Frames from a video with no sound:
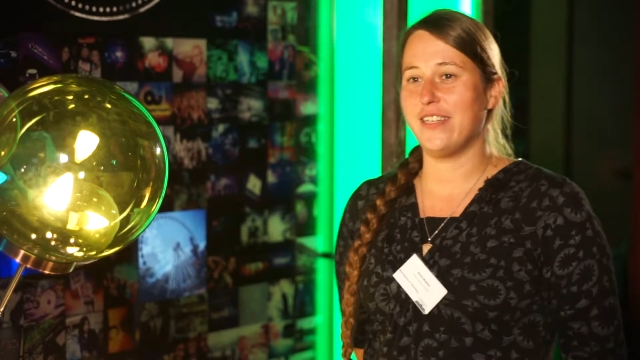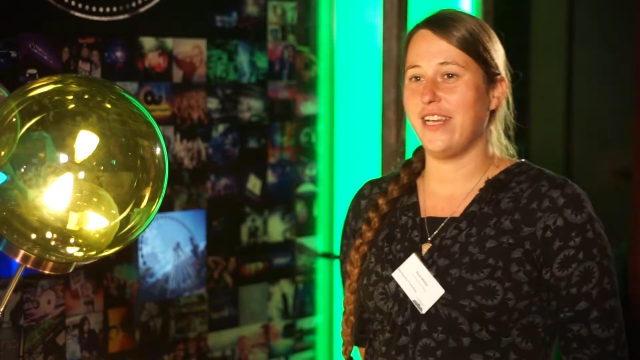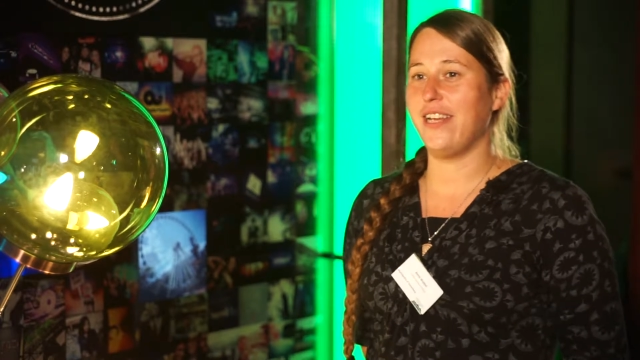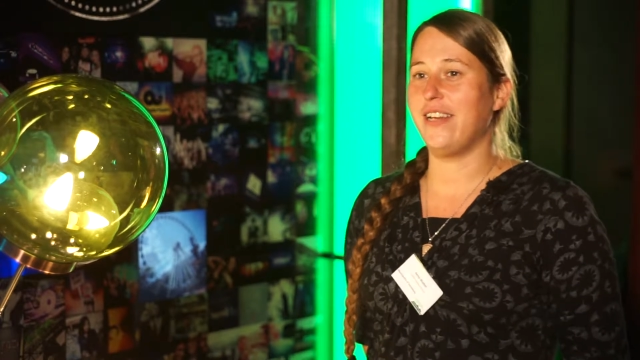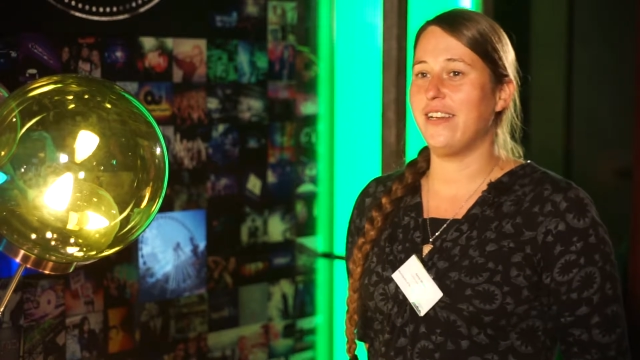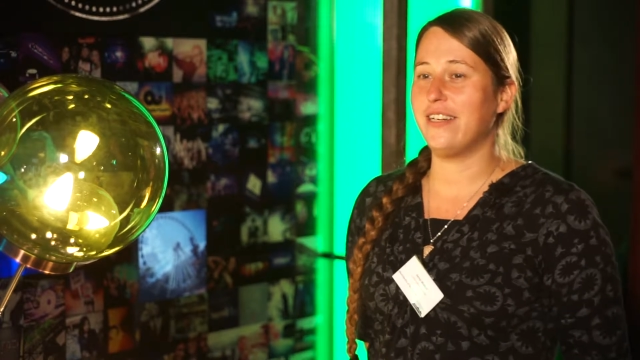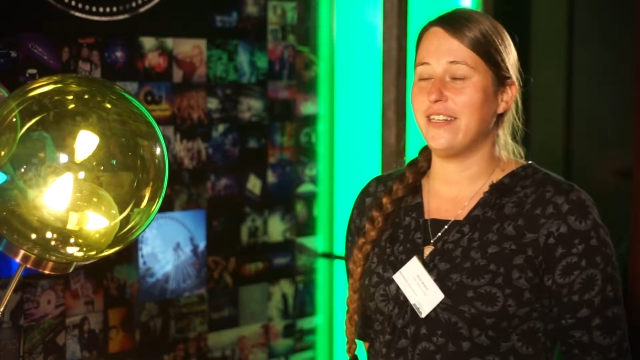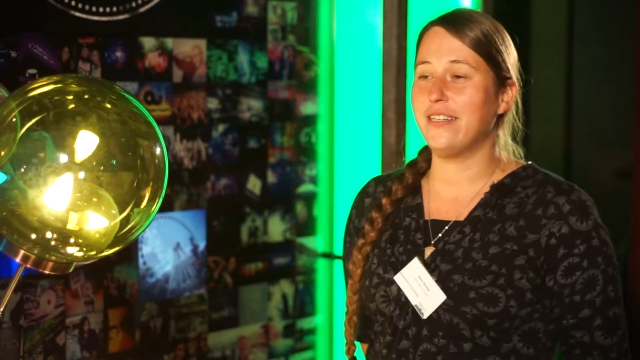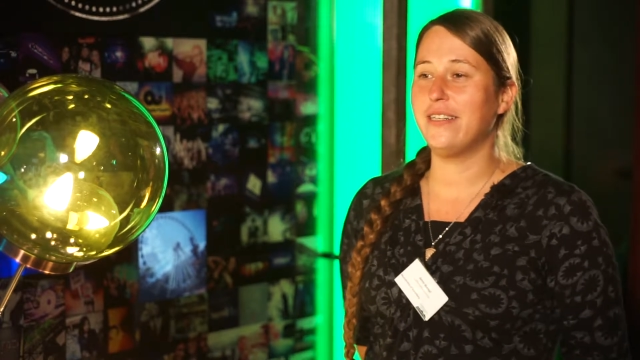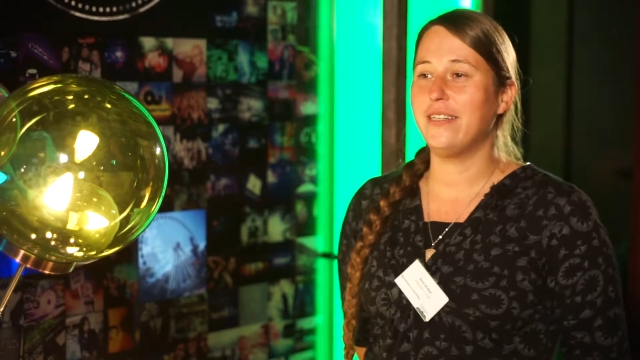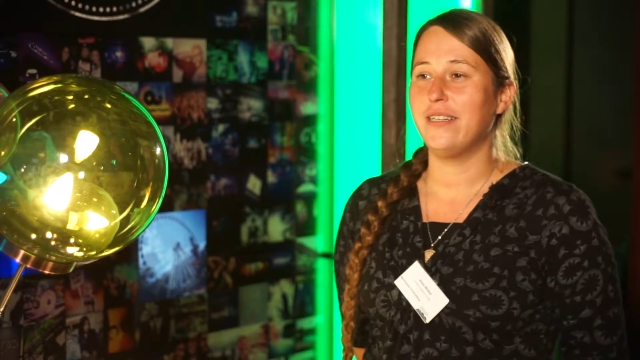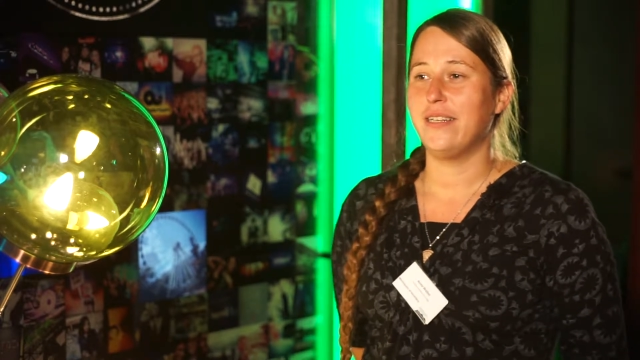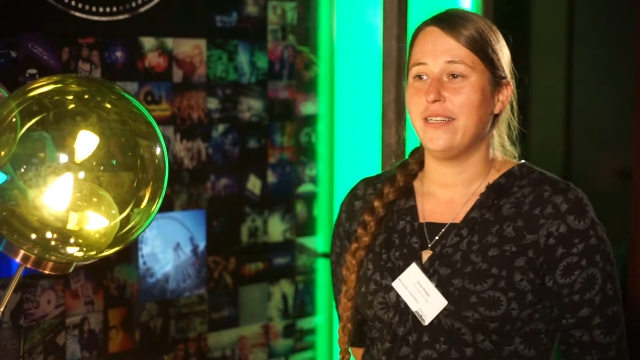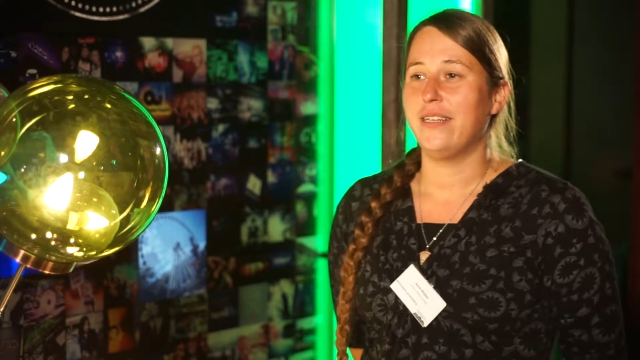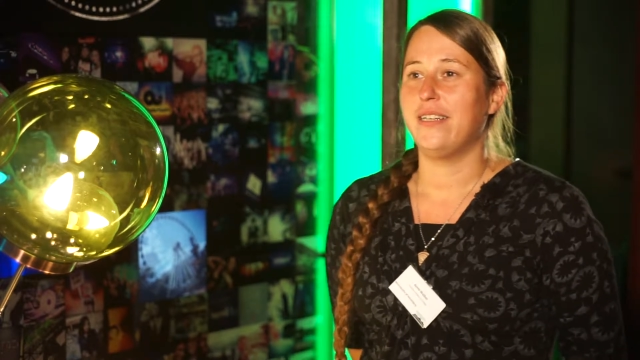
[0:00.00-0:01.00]
in a
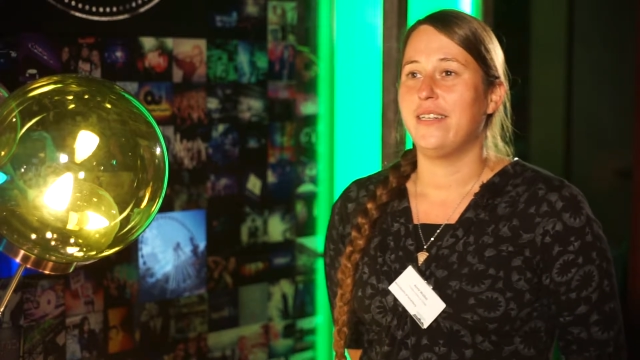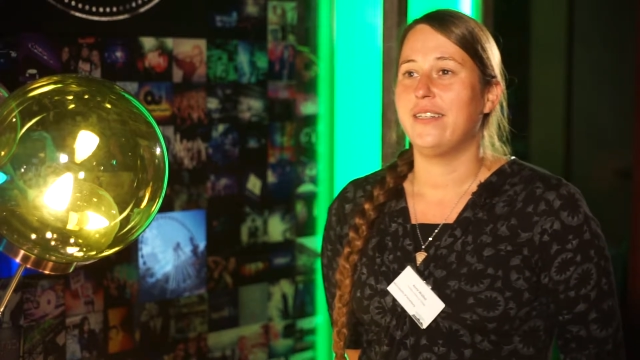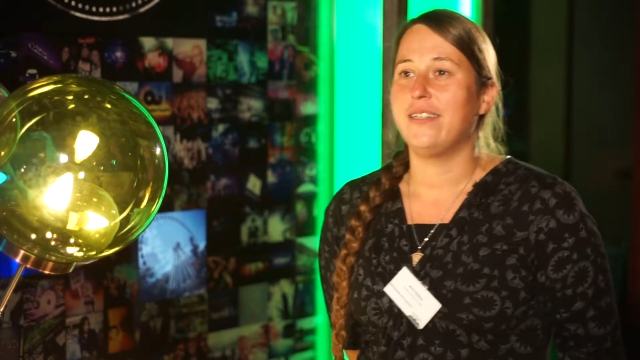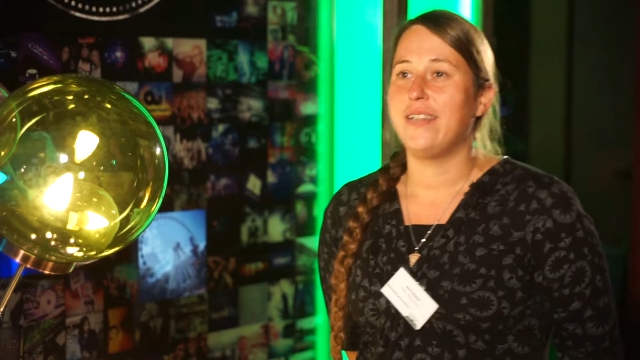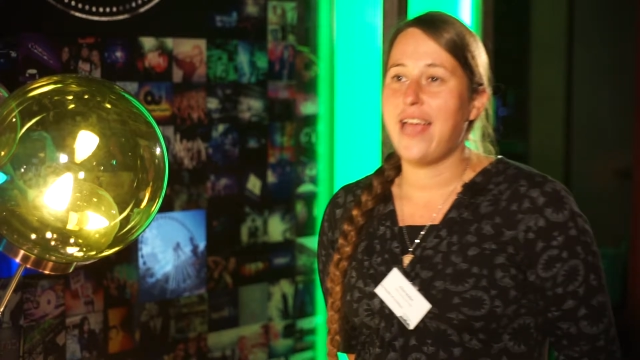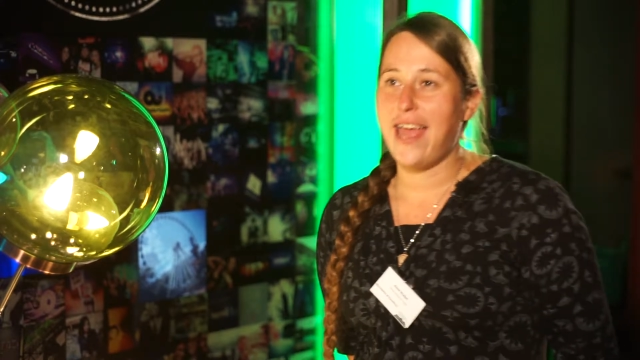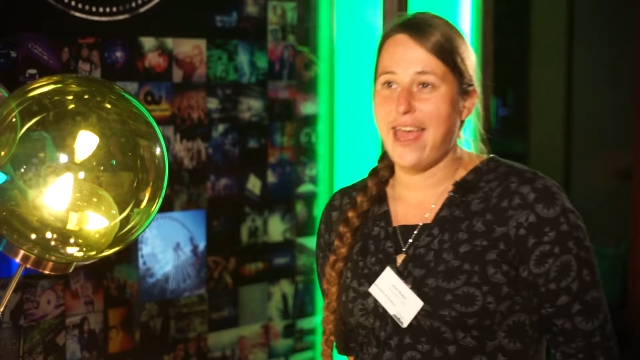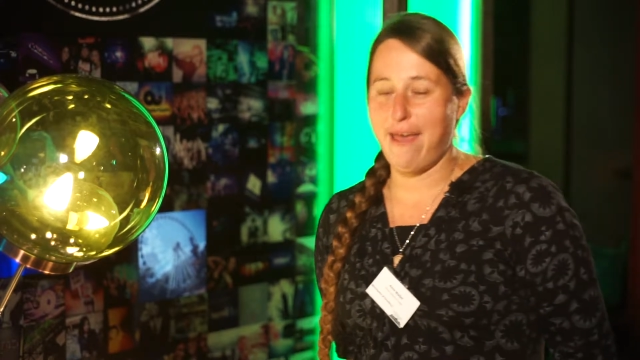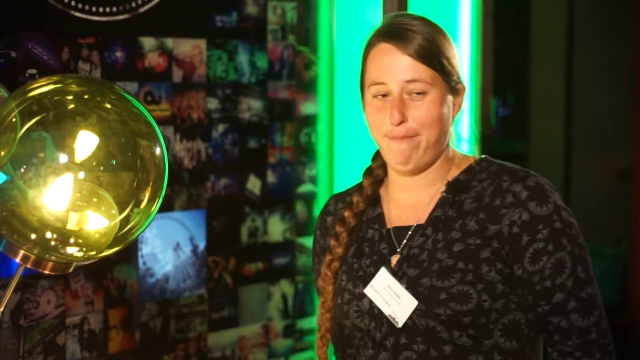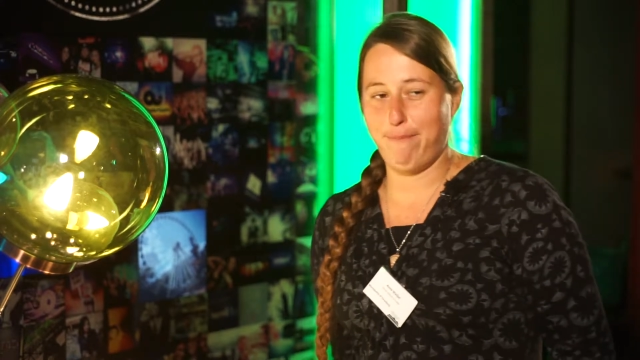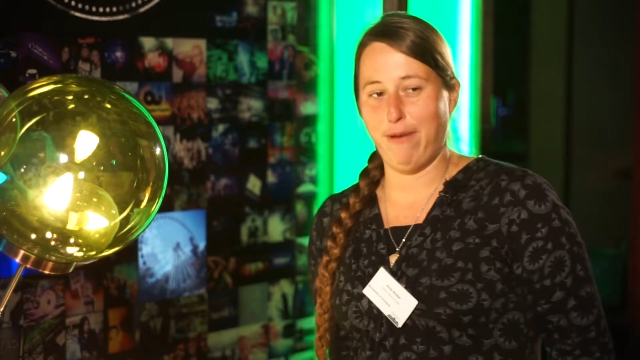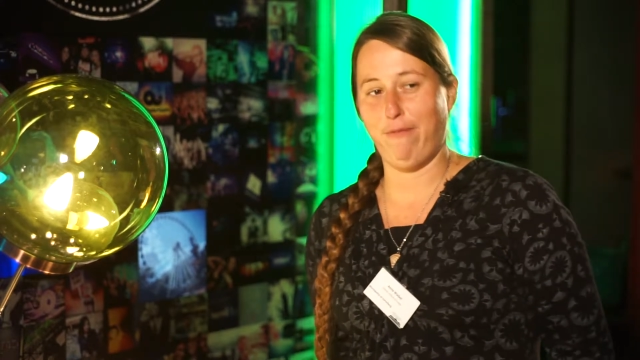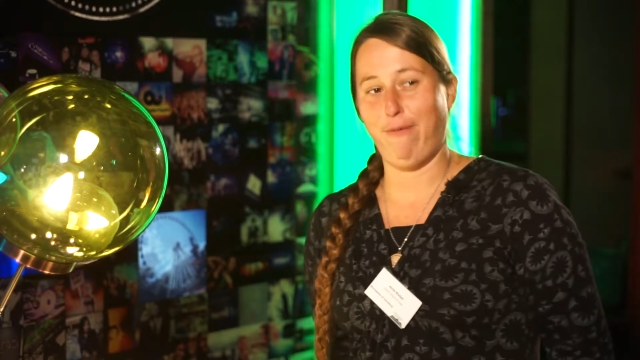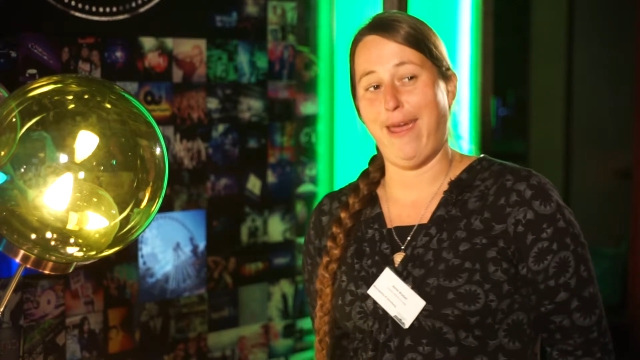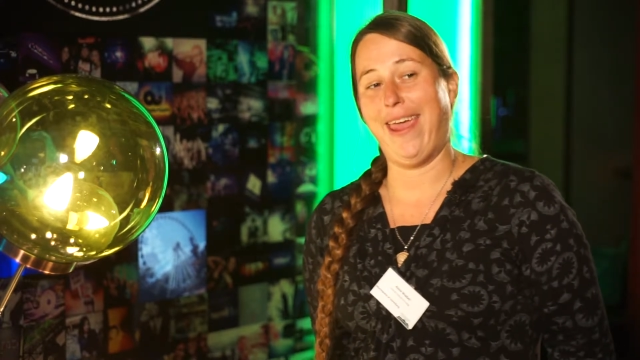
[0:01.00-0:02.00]

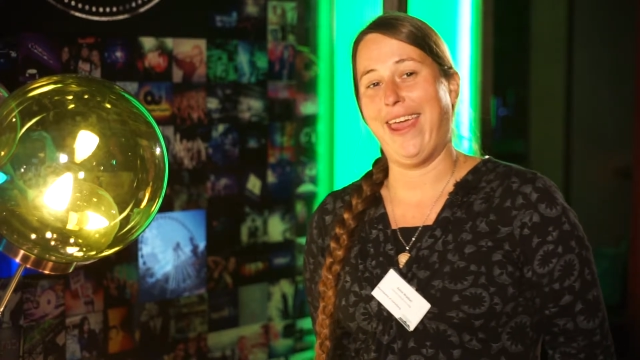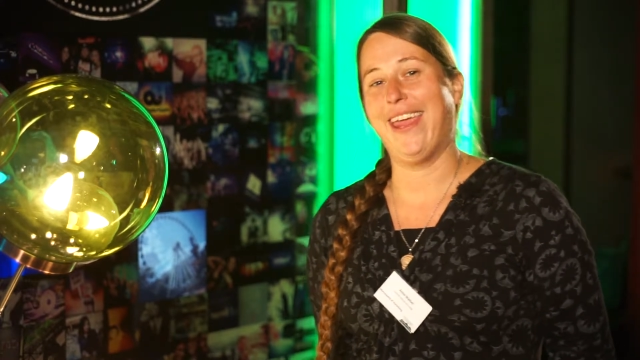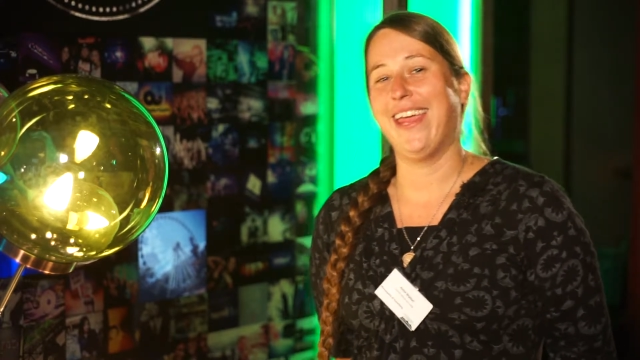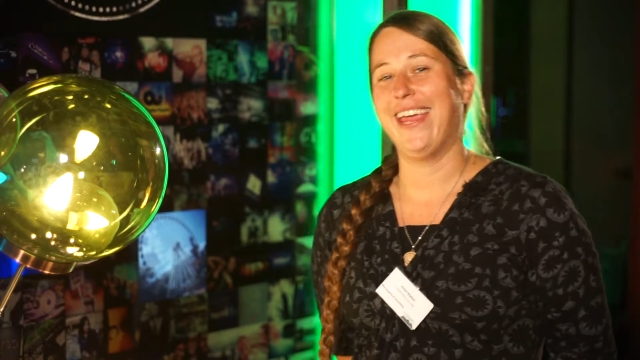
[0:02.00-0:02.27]
happy way.